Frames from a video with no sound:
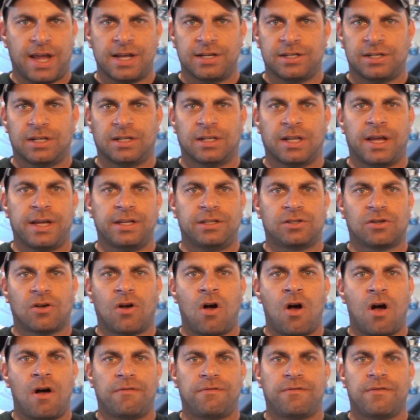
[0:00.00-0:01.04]
engine light's
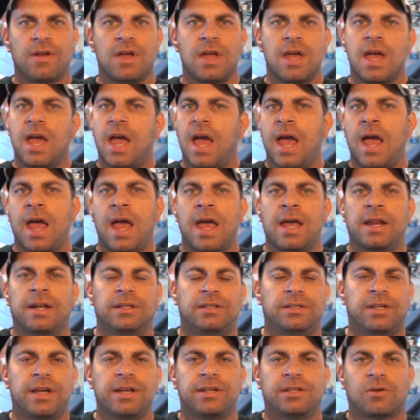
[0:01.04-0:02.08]
off, and
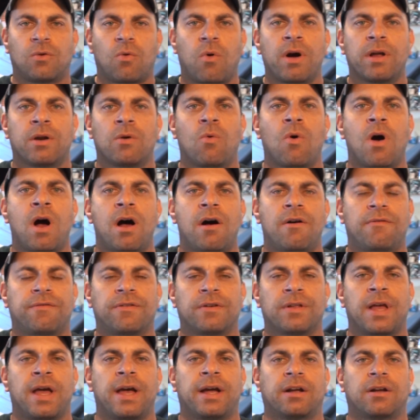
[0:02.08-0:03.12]
it takes quite a while
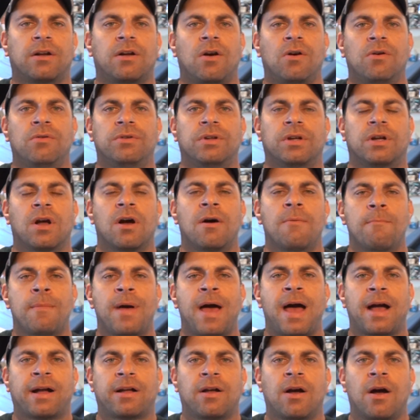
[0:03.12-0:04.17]
for that code to come
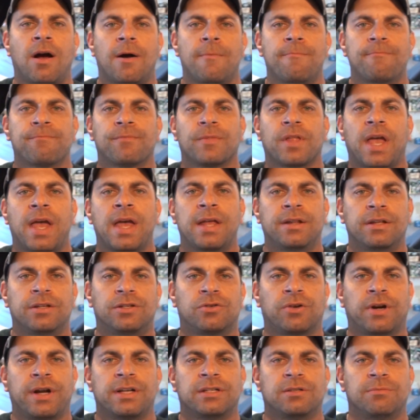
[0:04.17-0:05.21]
back up and the
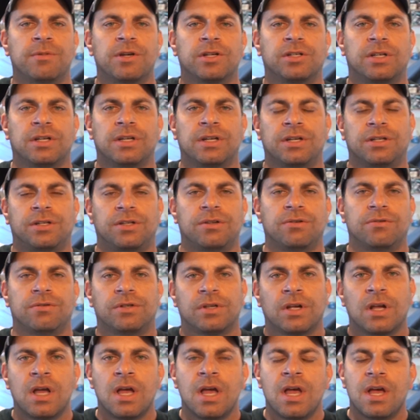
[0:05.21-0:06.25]
transmission
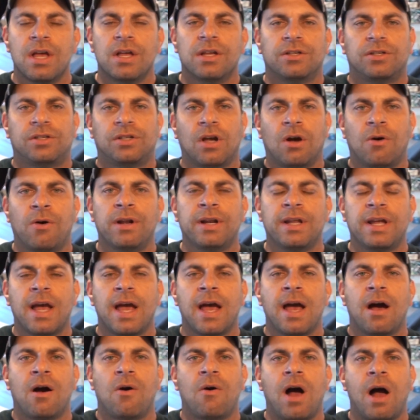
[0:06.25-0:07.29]
issues. So
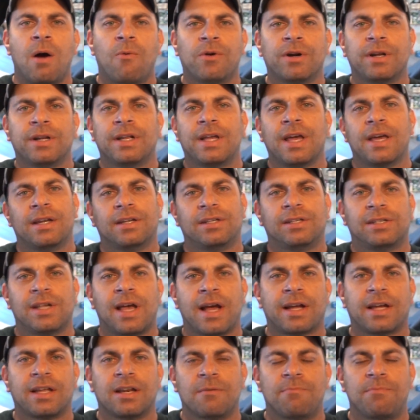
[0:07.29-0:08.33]
anyhow, I wanted to get a
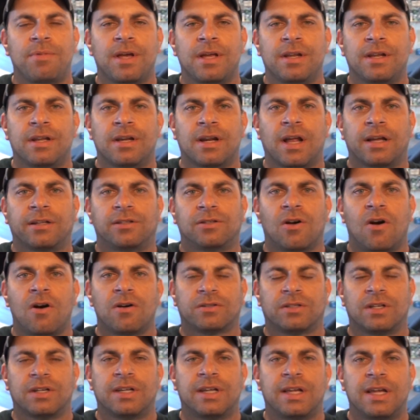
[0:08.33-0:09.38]
second opinion. I
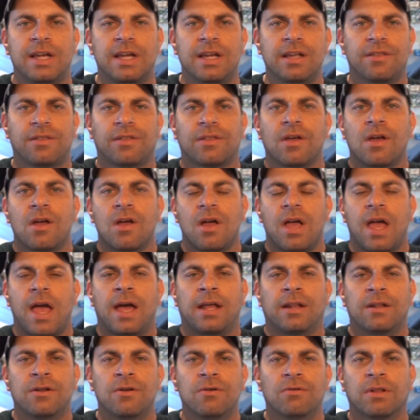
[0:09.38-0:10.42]
talked to Keith
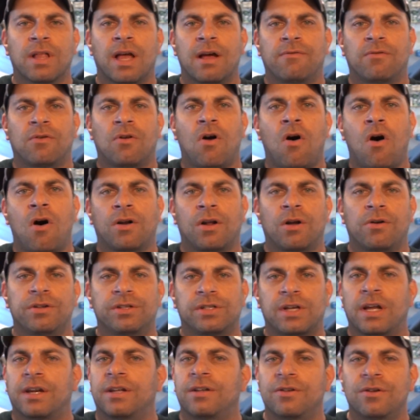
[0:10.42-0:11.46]
at New Level Auto.
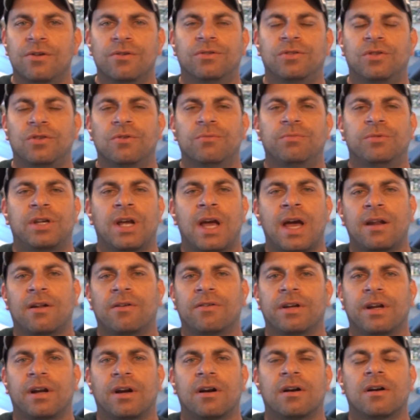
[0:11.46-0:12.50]
He's got a YouTube
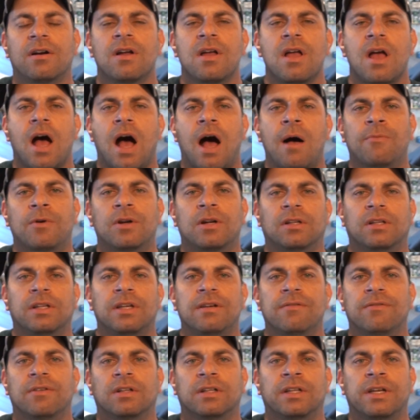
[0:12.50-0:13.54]
channel here. I'm going to
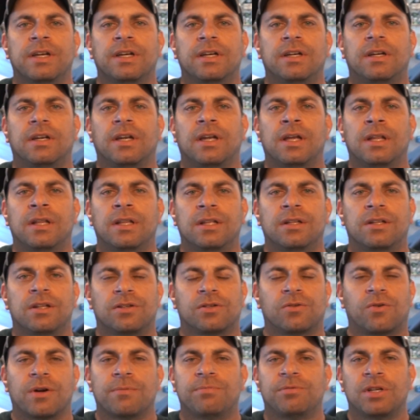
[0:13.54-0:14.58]
leave a link in the
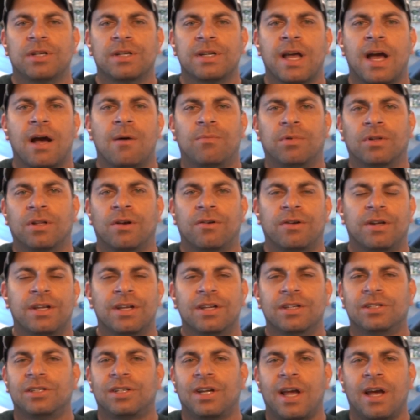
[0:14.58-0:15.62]
description down below to
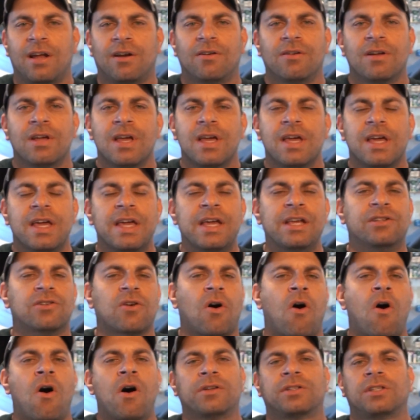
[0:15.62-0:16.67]
his channel. He's
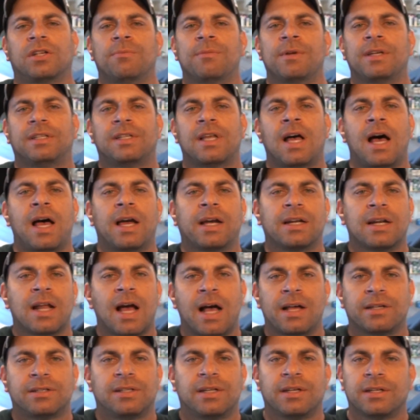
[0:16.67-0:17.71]
awesome at
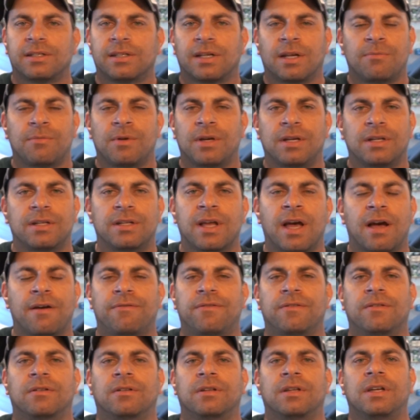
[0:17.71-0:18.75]
diagnostics. I mean,
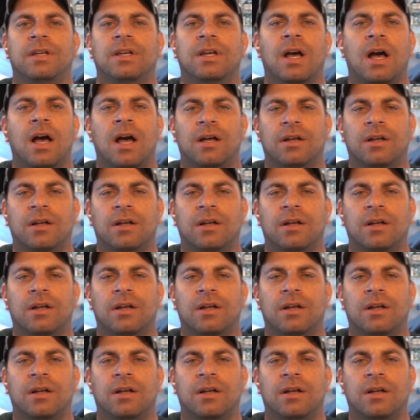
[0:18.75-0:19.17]
definitely